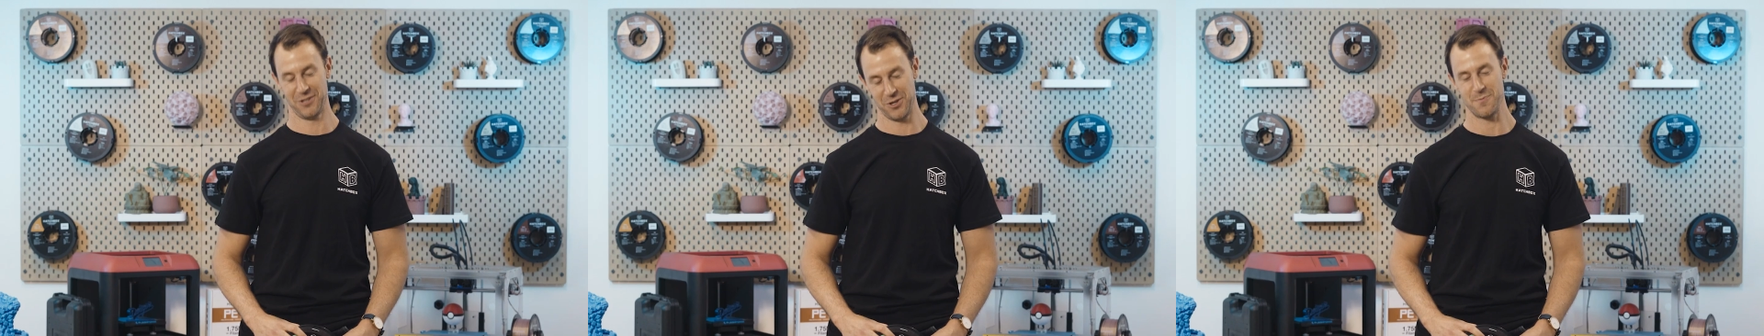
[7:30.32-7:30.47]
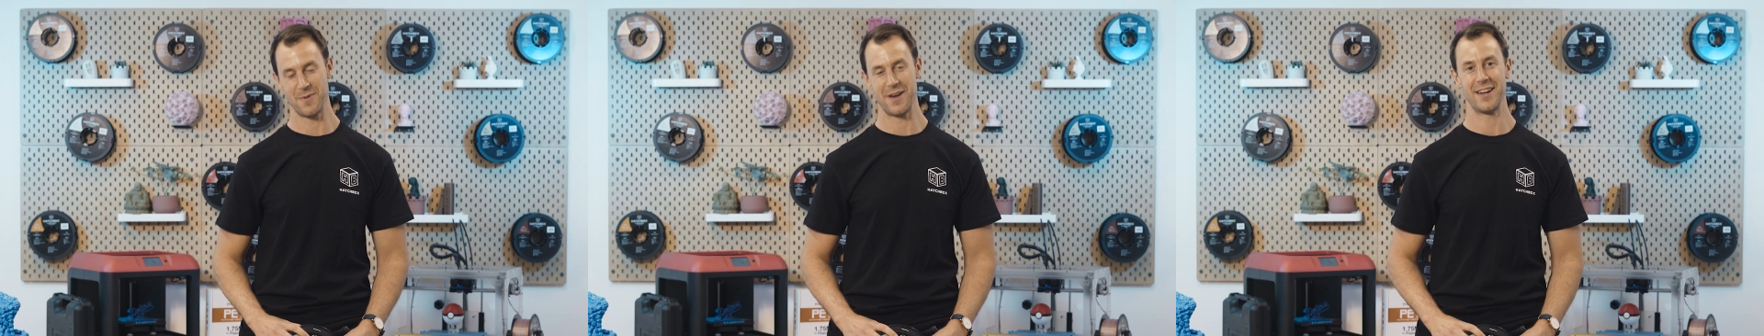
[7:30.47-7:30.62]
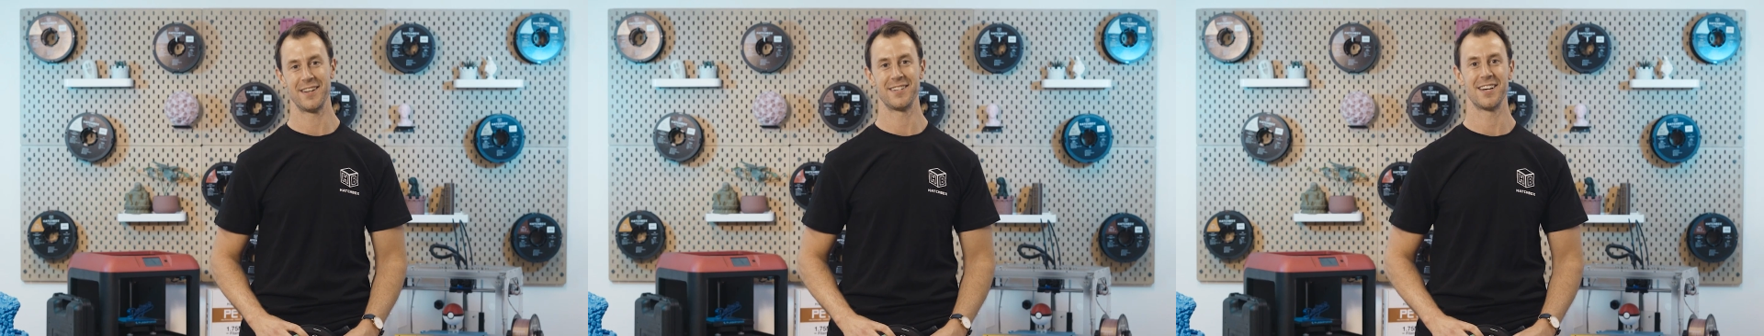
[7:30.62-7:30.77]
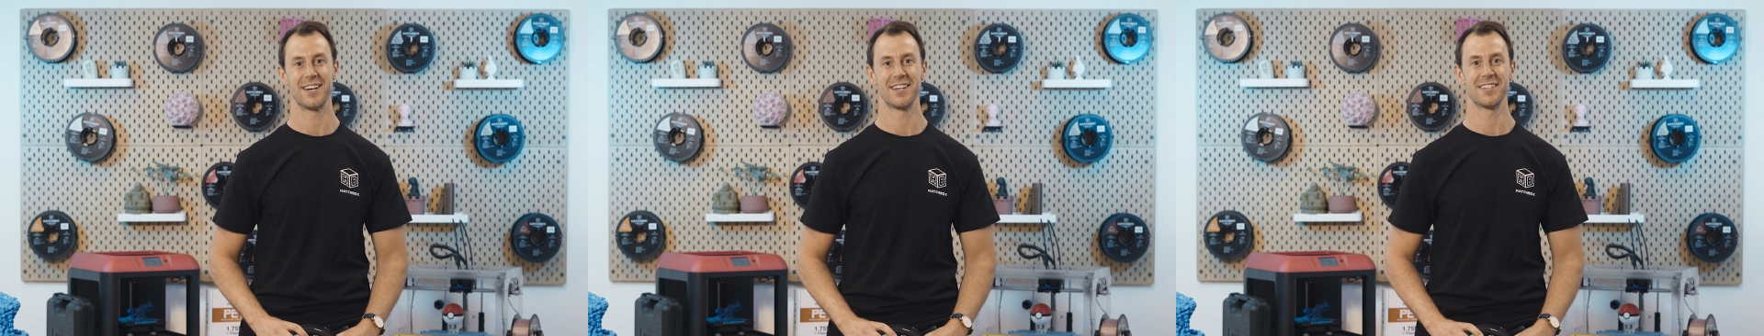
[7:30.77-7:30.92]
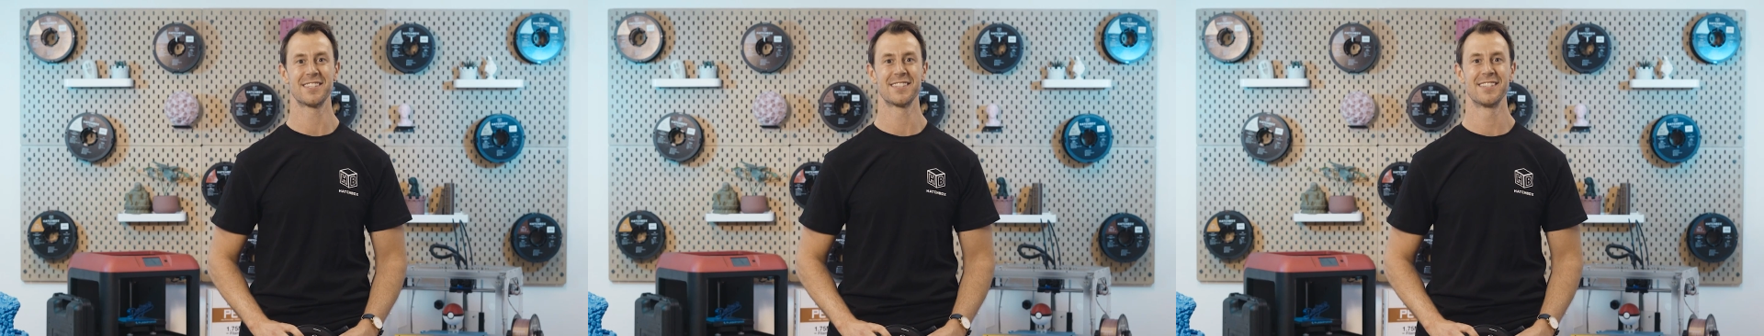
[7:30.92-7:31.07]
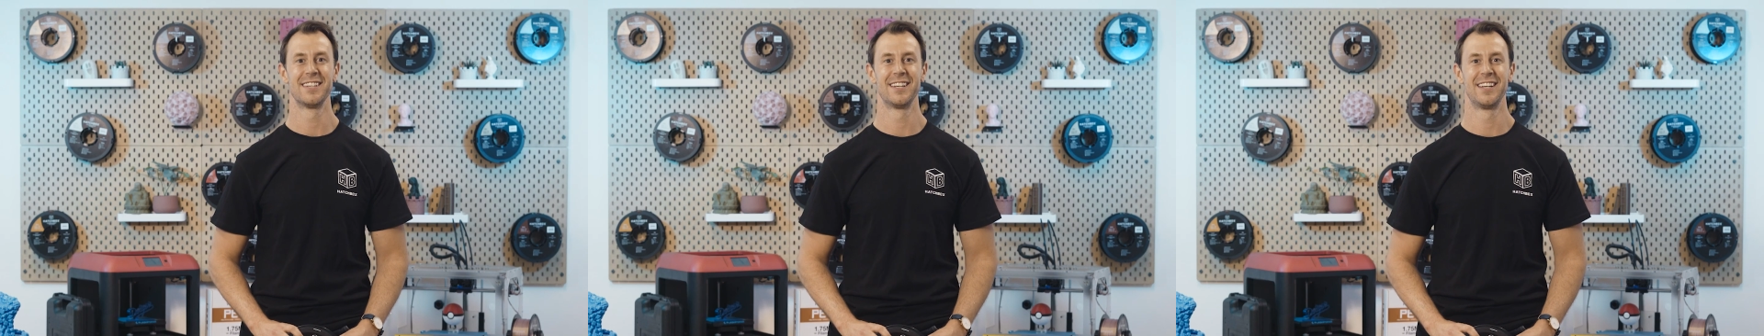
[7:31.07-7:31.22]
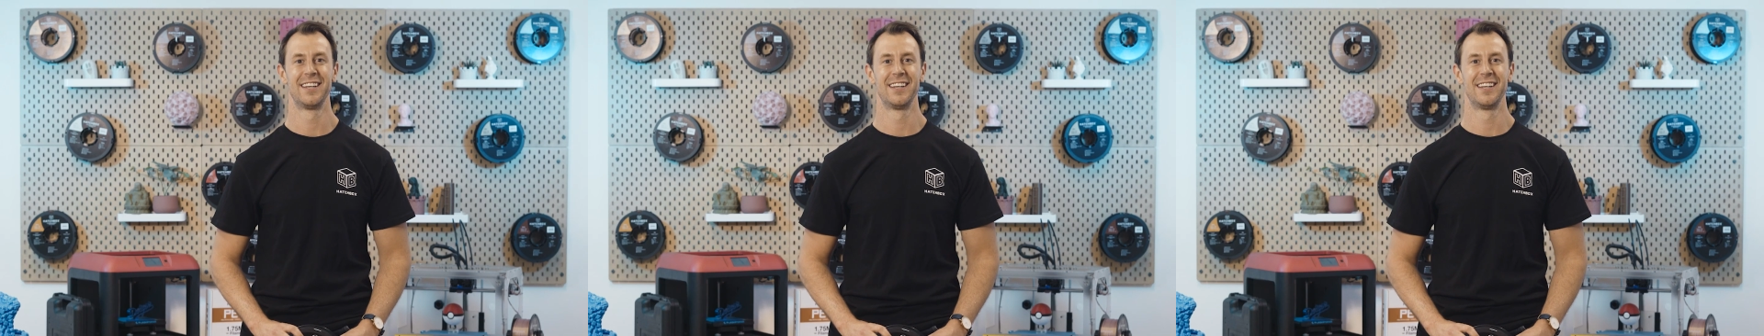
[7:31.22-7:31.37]
You bet it does.
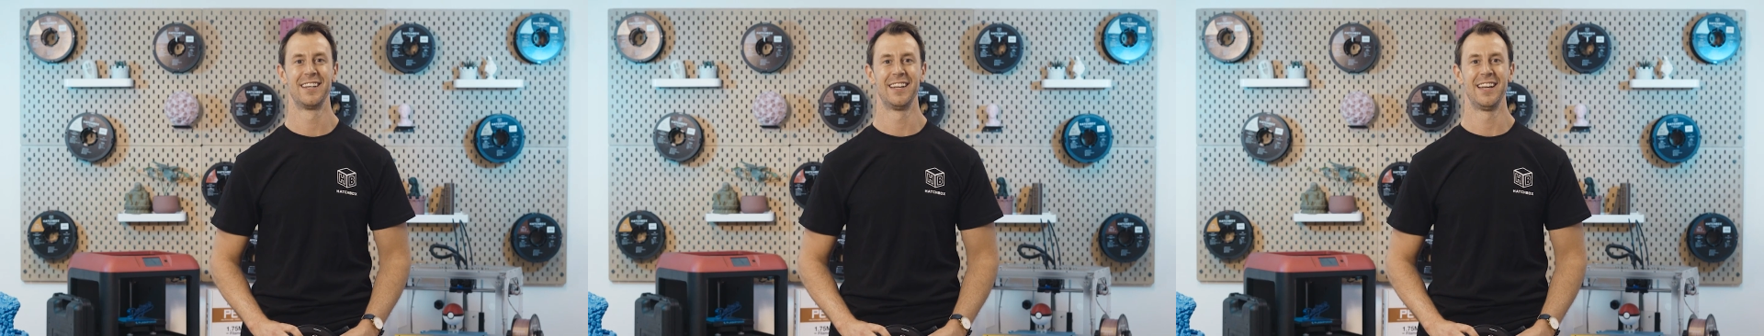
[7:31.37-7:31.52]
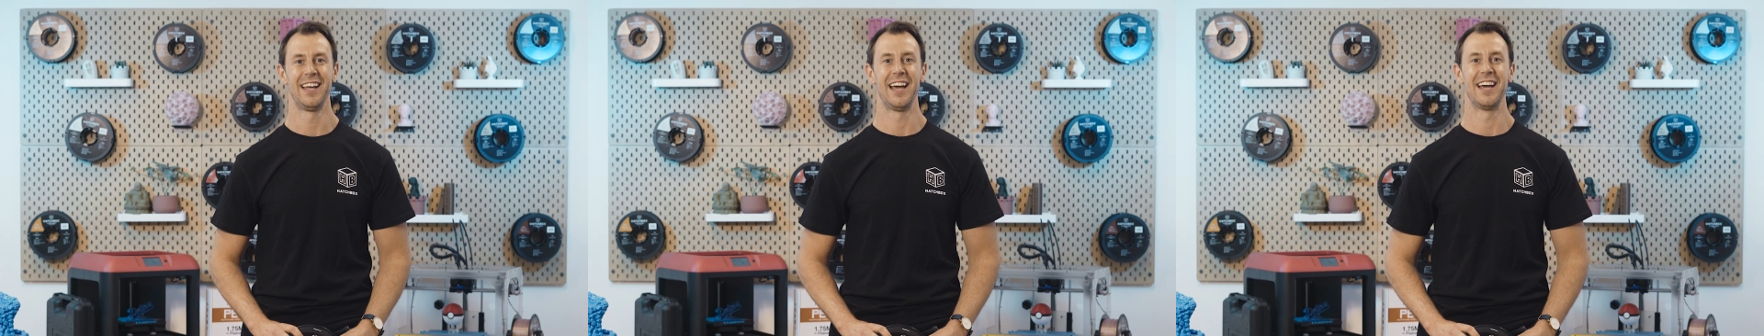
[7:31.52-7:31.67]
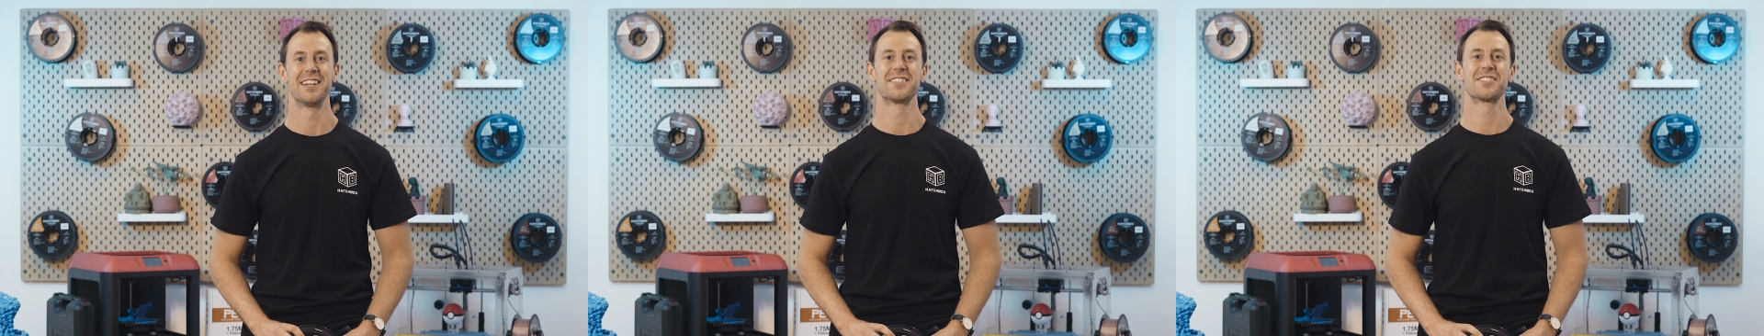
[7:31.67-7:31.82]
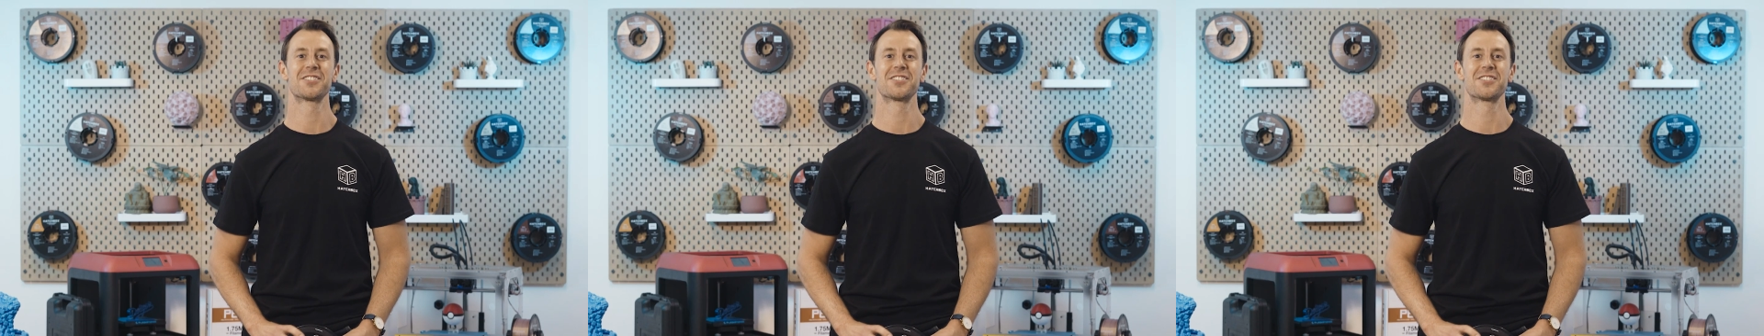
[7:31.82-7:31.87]
And